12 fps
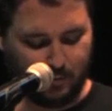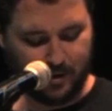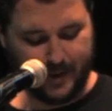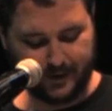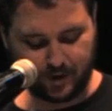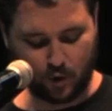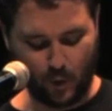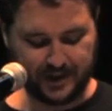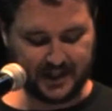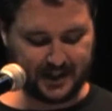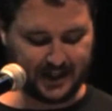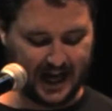With about
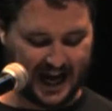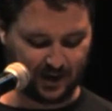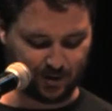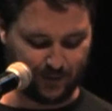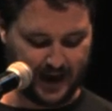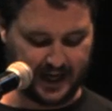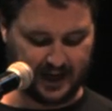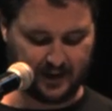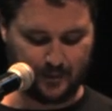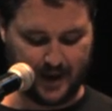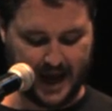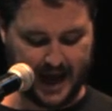20 tiles remaining
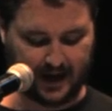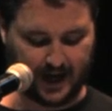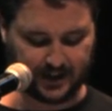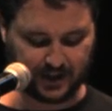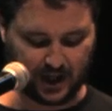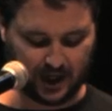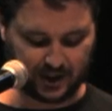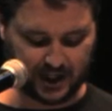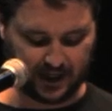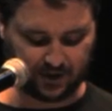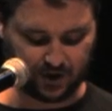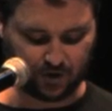in the bag, I saw a
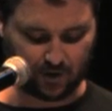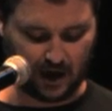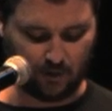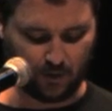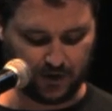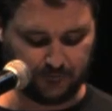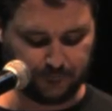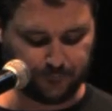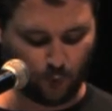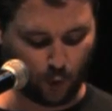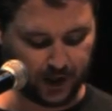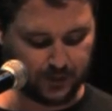chance to draw within
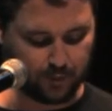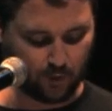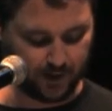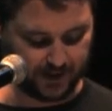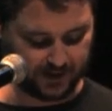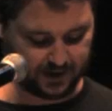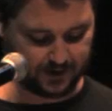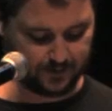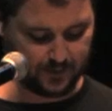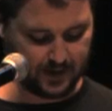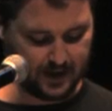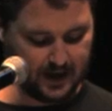40
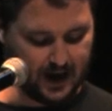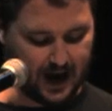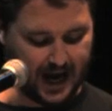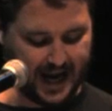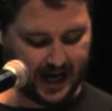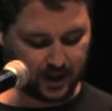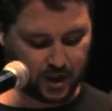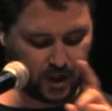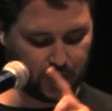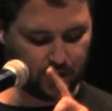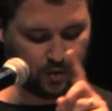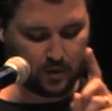points. I had
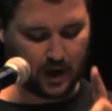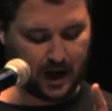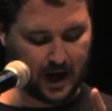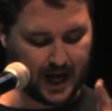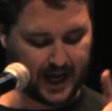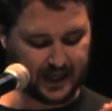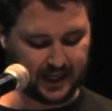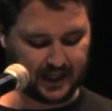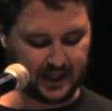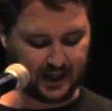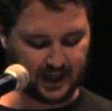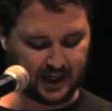
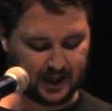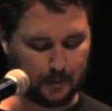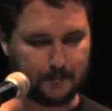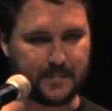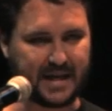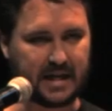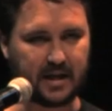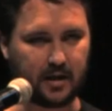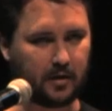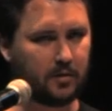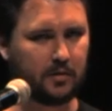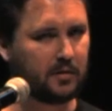
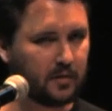Q-I-E-E-B.